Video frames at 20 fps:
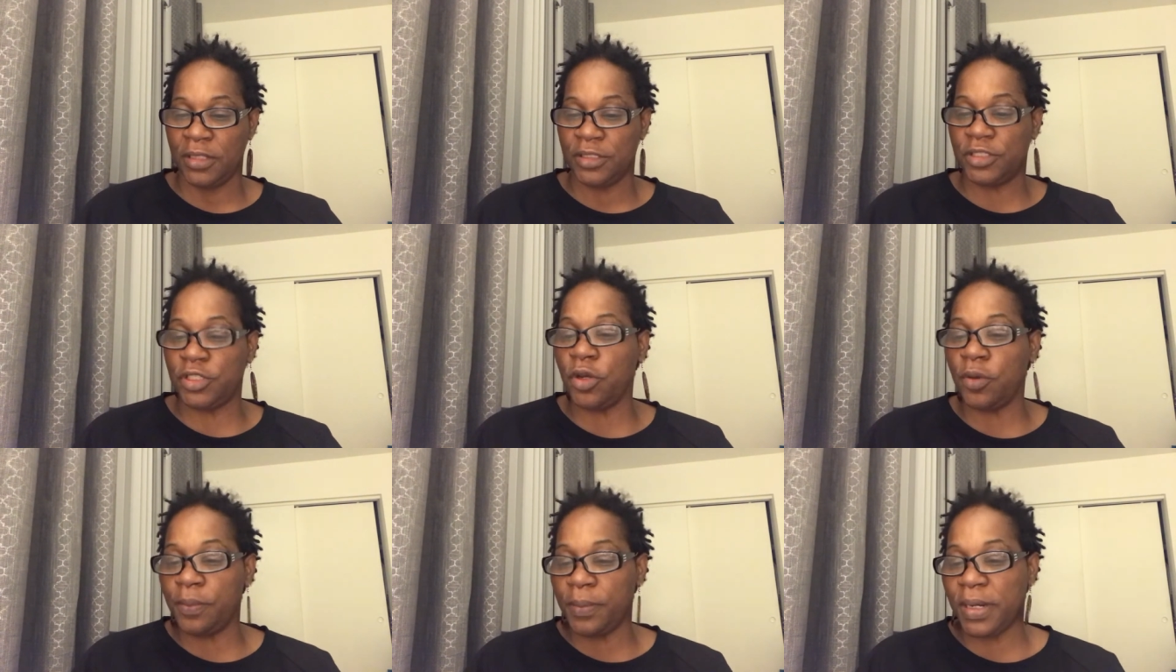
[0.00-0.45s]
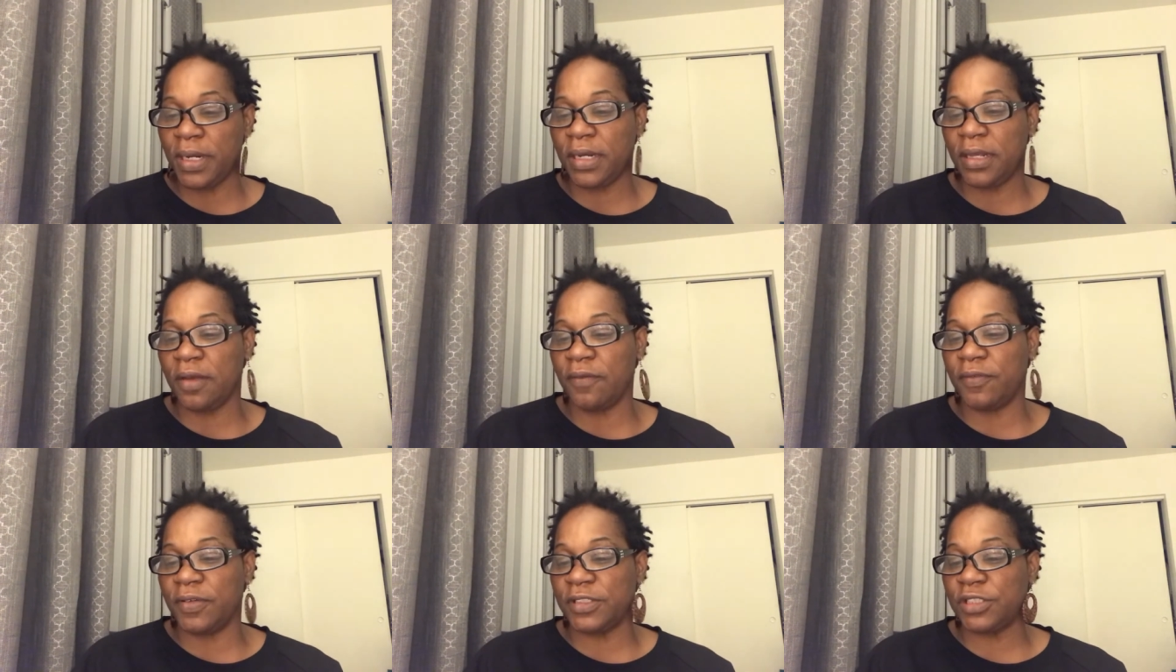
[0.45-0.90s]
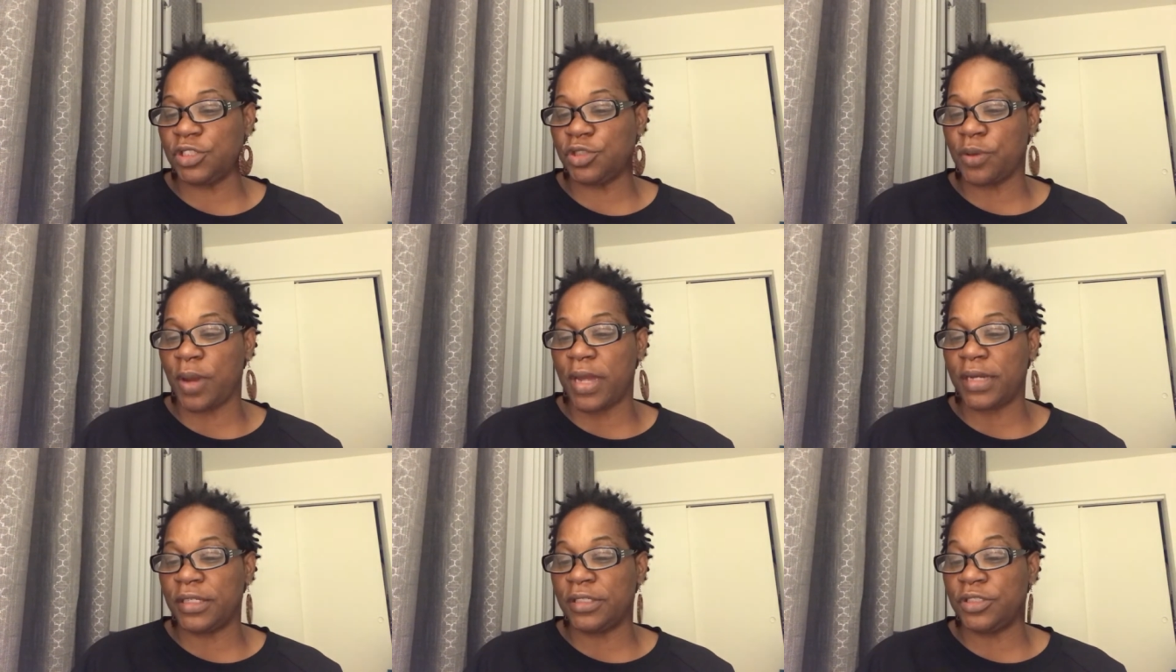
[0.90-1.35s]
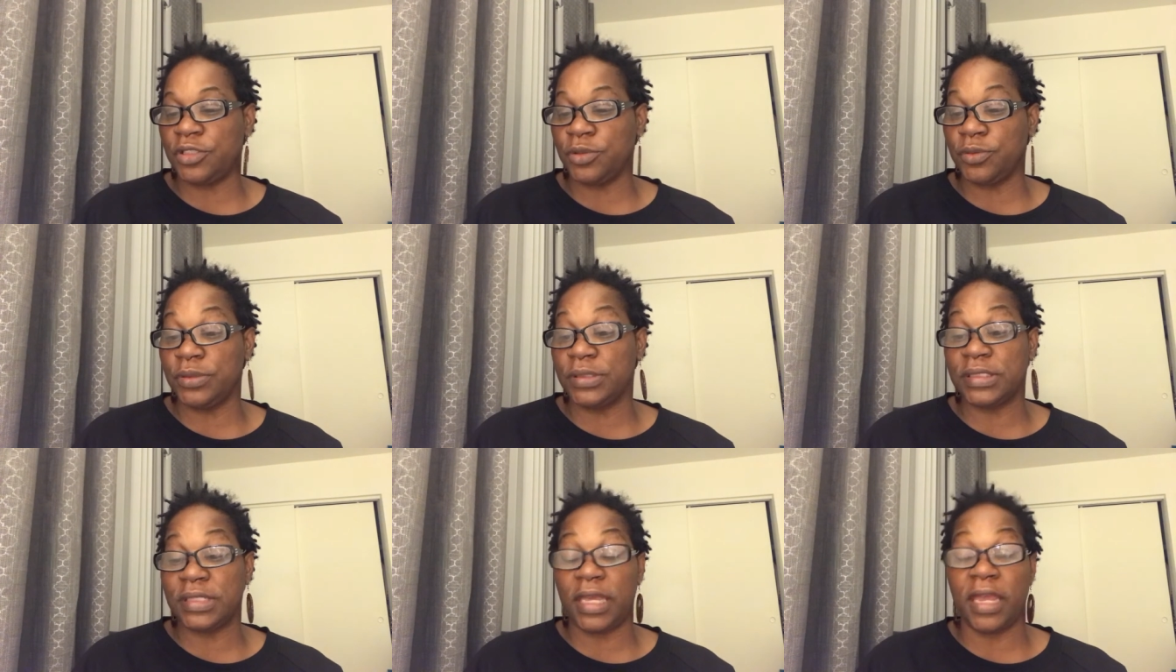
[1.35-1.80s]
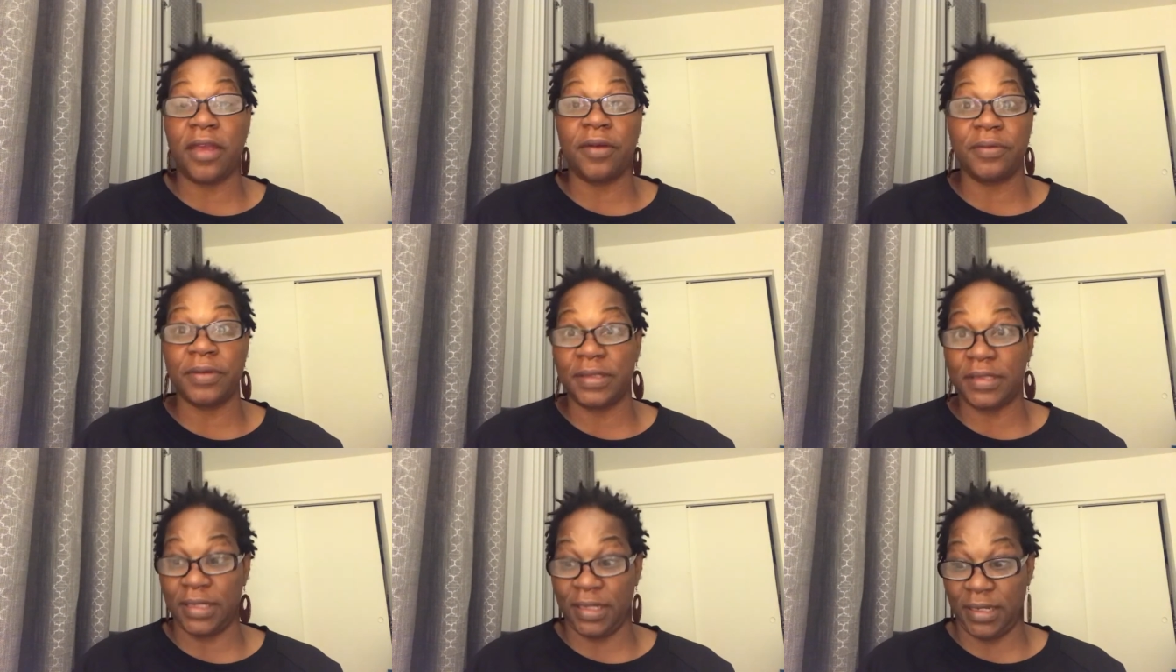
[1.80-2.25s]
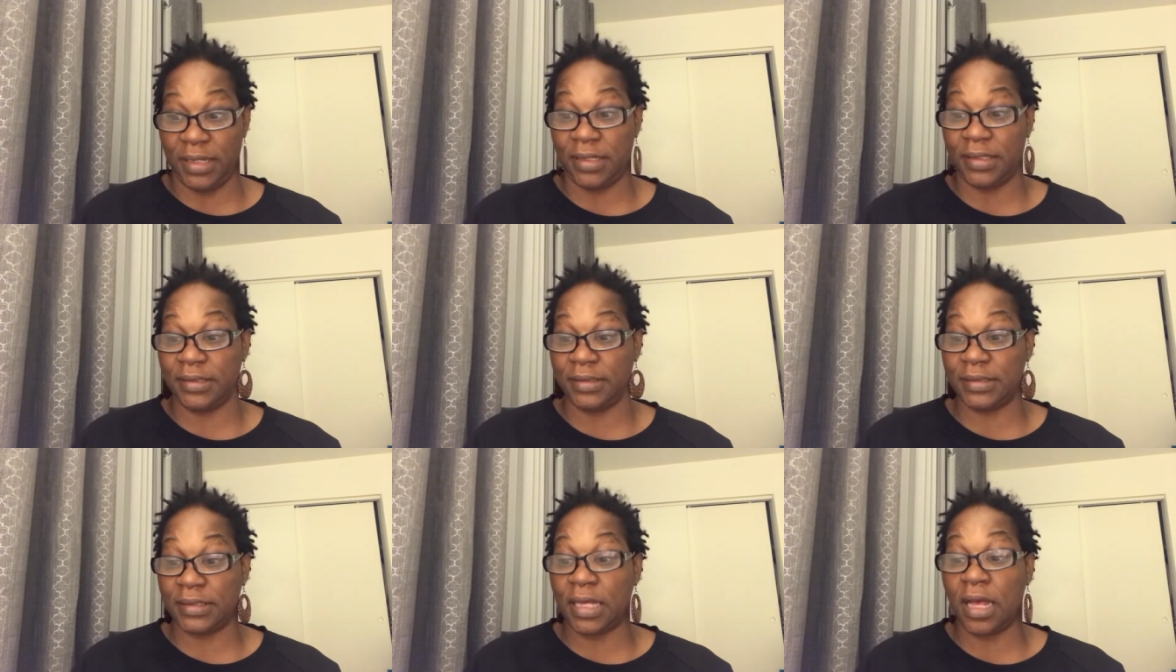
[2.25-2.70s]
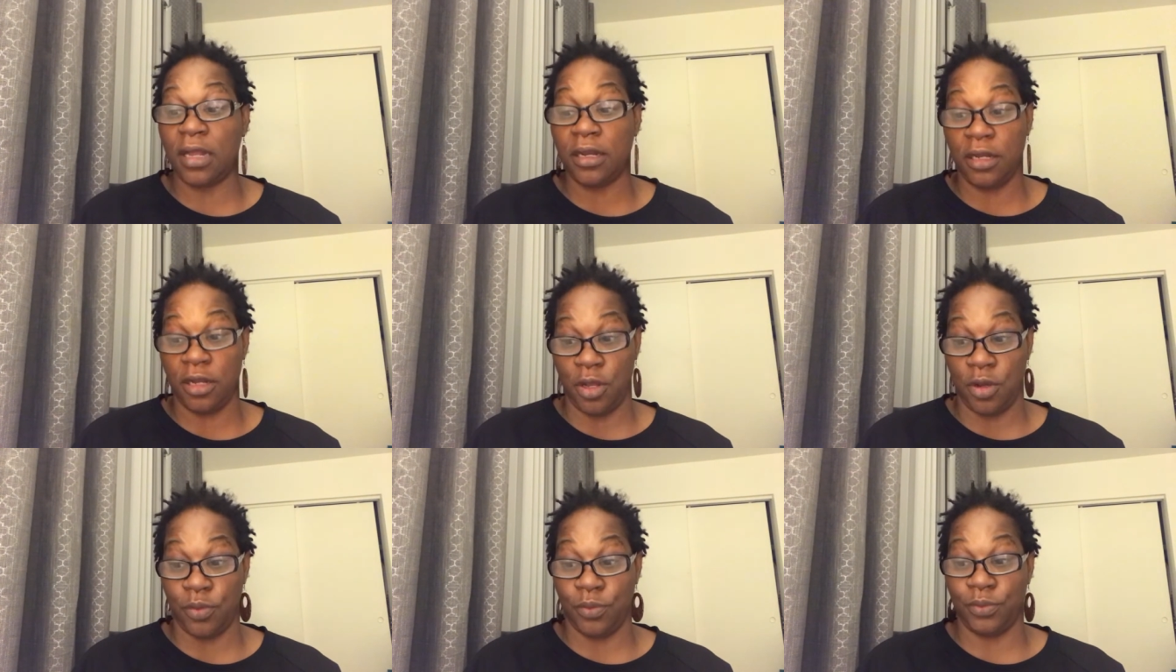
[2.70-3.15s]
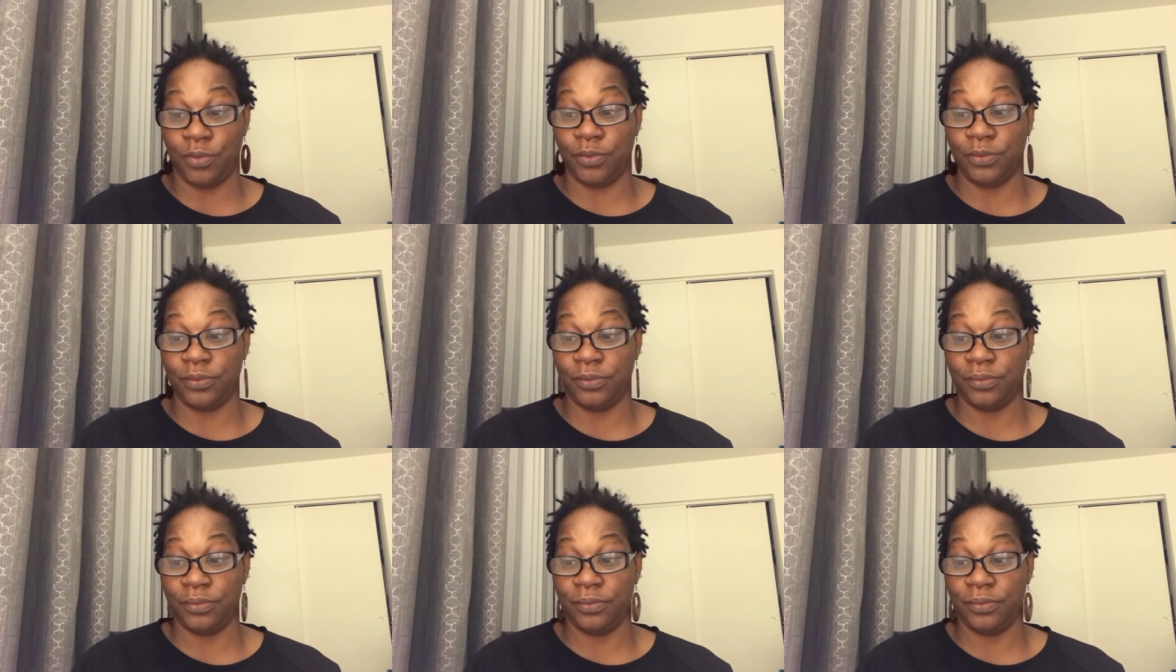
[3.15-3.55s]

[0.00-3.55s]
Too many of us try to do scary things alone.